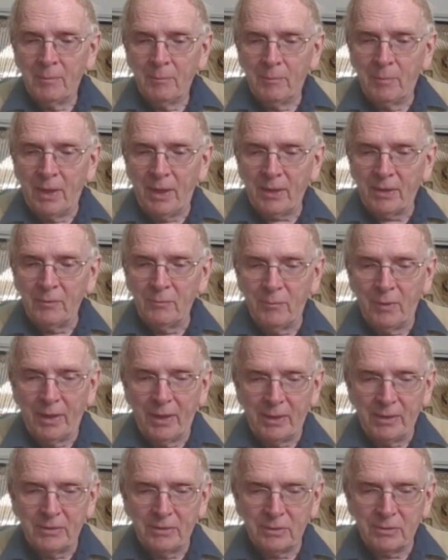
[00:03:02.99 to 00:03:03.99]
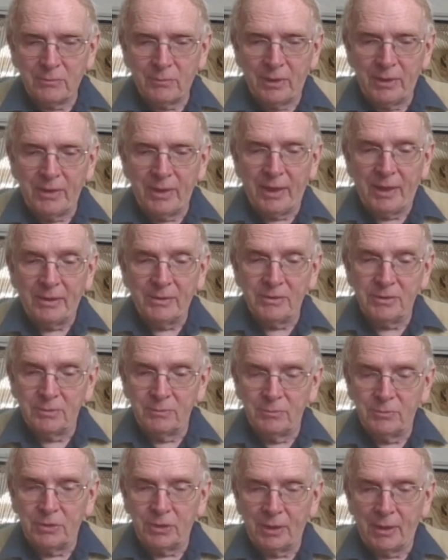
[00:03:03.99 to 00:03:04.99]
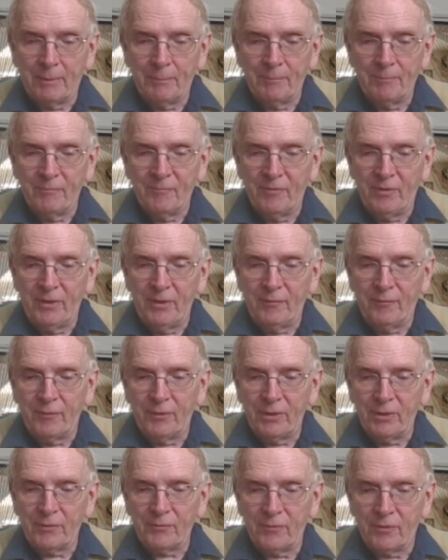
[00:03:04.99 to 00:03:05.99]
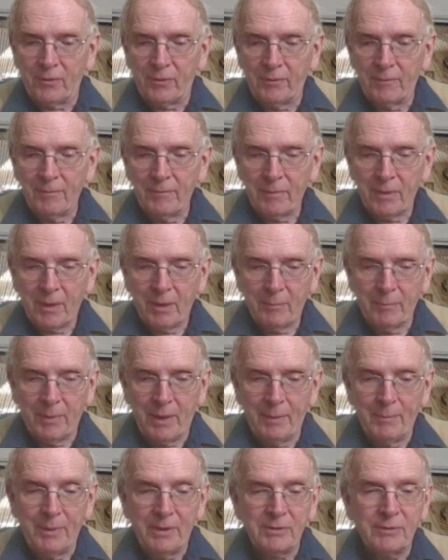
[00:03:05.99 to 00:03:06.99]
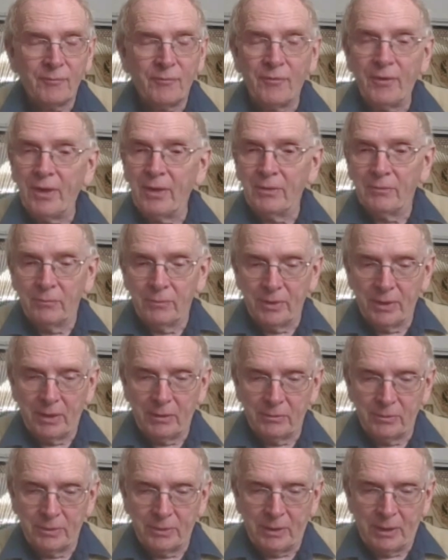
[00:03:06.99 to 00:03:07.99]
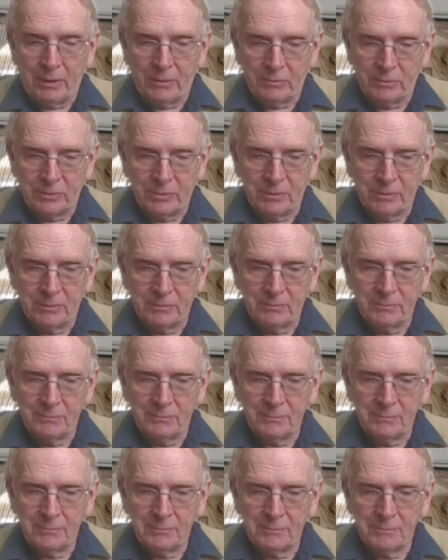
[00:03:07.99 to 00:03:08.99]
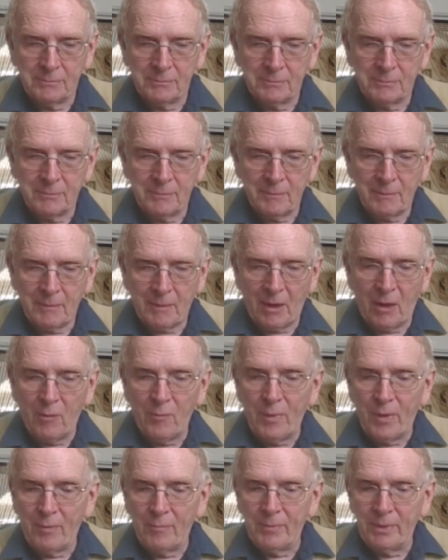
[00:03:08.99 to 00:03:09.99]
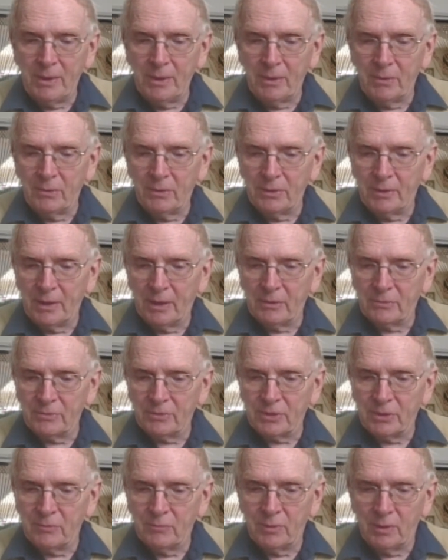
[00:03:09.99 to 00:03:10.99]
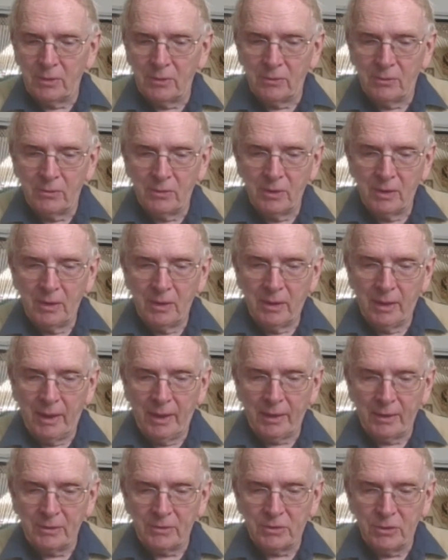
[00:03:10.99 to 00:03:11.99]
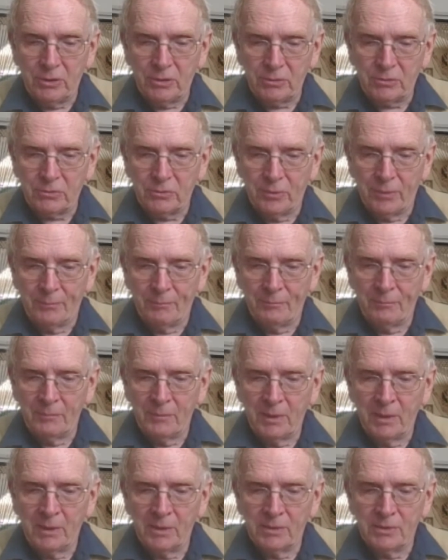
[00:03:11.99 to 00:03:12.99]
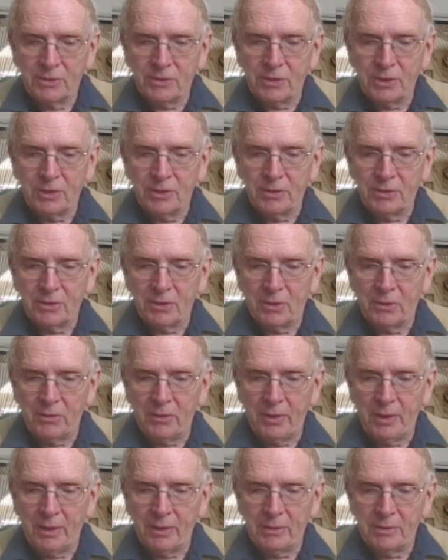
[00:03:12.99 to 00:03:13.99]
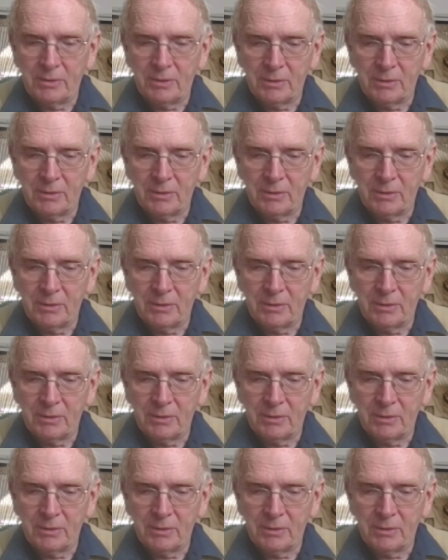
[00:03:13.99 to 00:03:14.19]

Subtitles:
Black and white, quite a handsome chap and very faithful. My best friend, without a doubt. How about me going down, said Willow. I can talk to him and see he's all right.